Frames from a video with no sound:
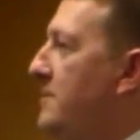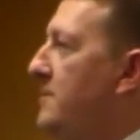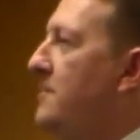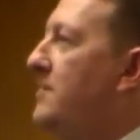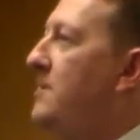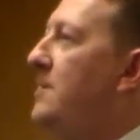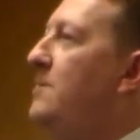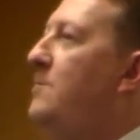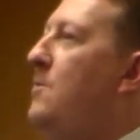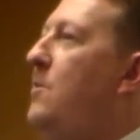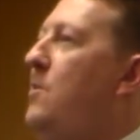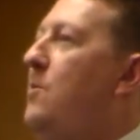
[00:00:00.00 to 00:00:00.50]

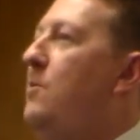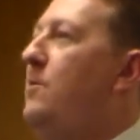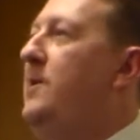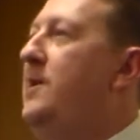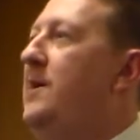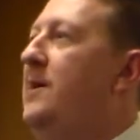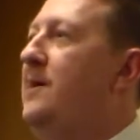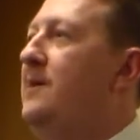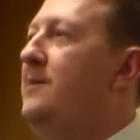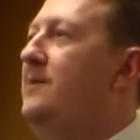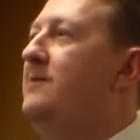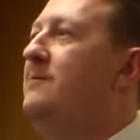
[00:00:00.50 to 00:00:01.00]
Come on
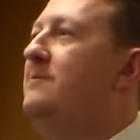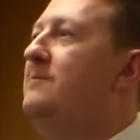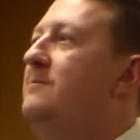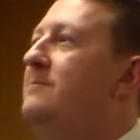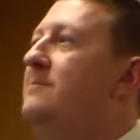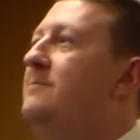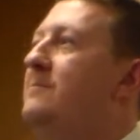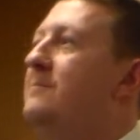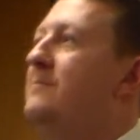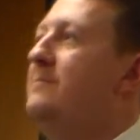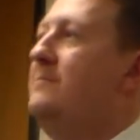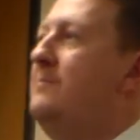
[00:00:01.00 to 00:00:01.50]
in,
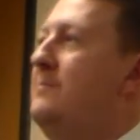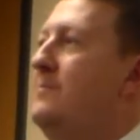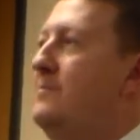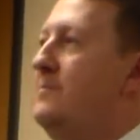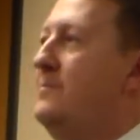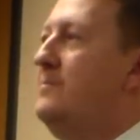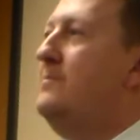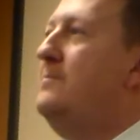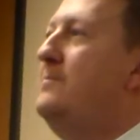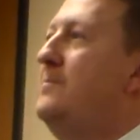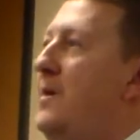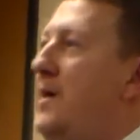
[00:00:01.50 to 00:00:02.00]

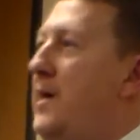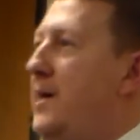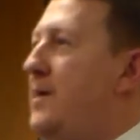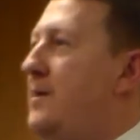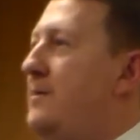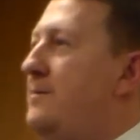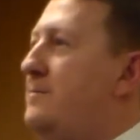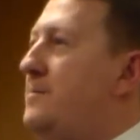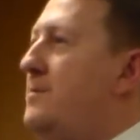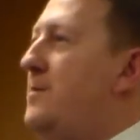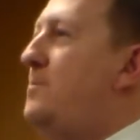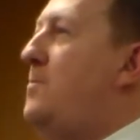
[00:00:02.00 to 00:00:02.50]
right?
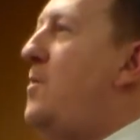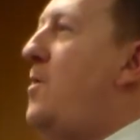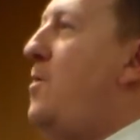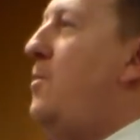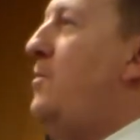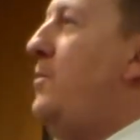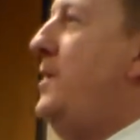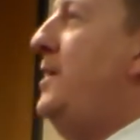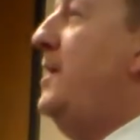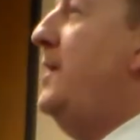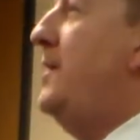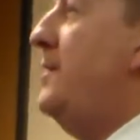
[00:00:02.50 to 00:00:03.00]
Come
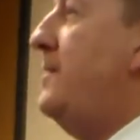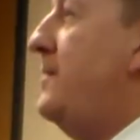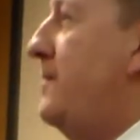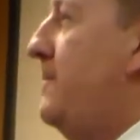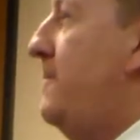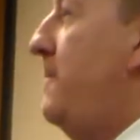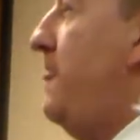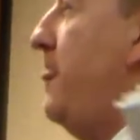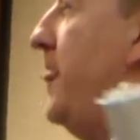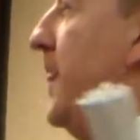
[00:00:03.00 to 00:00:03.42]
on in.